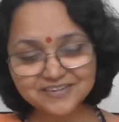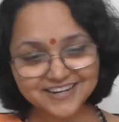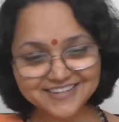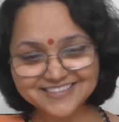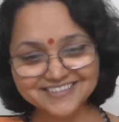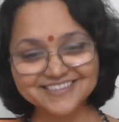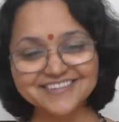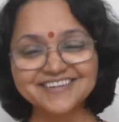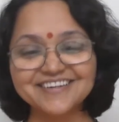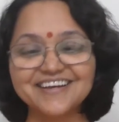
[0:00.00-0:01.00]
already,
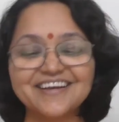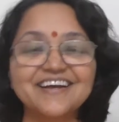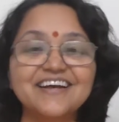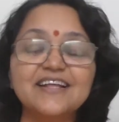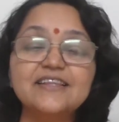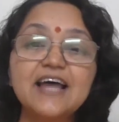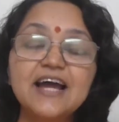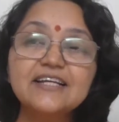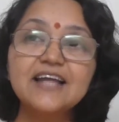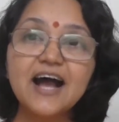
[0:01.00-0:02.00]

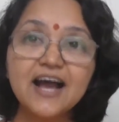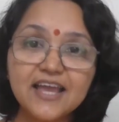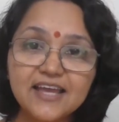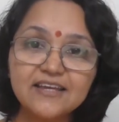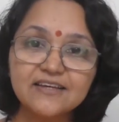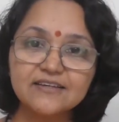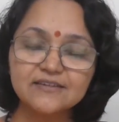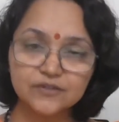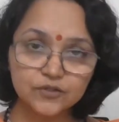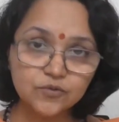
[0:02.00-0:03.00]
that I,
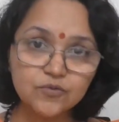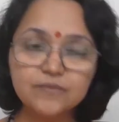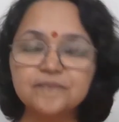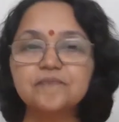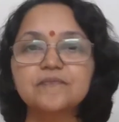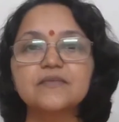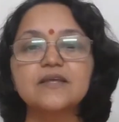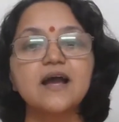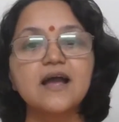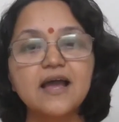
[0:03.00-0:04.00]
you,
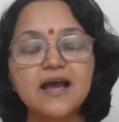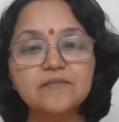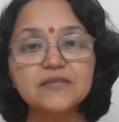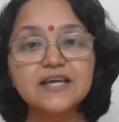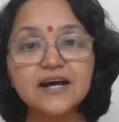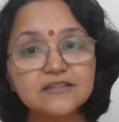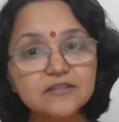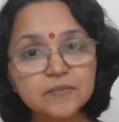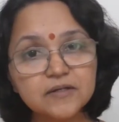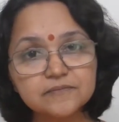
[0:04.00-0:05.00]
am the
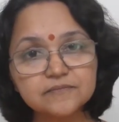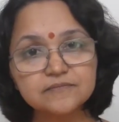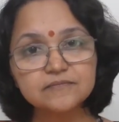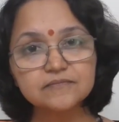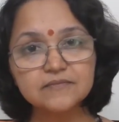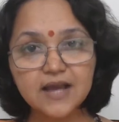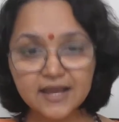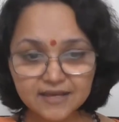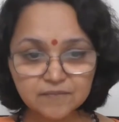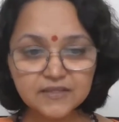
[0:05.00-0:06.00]
Atma.
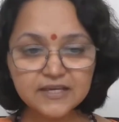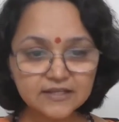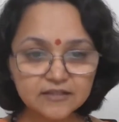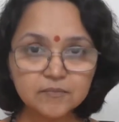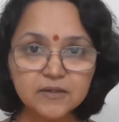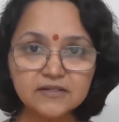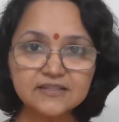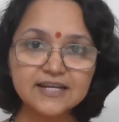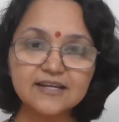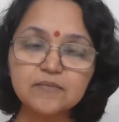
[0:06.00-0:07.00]
I am the Atma,
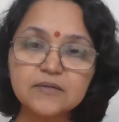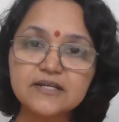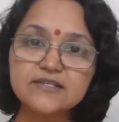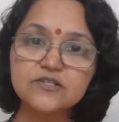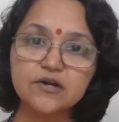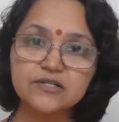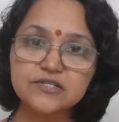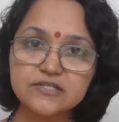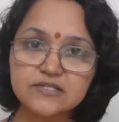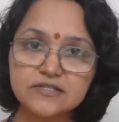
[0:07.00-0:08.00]
that limitless
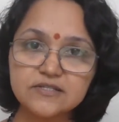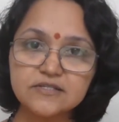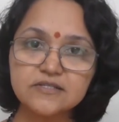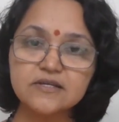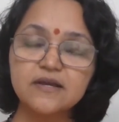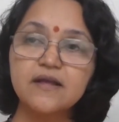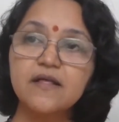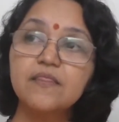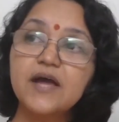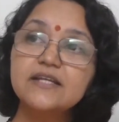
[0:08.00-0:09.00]
consciousness
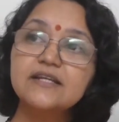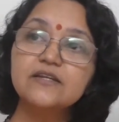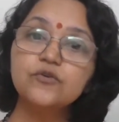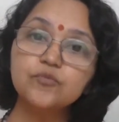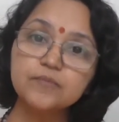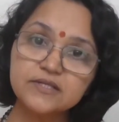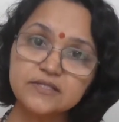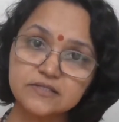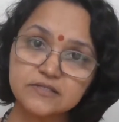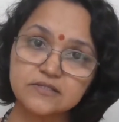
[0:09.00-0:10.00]
that
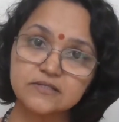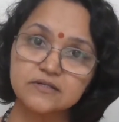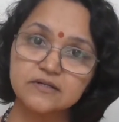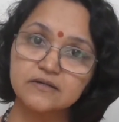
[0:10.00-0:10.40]
illumines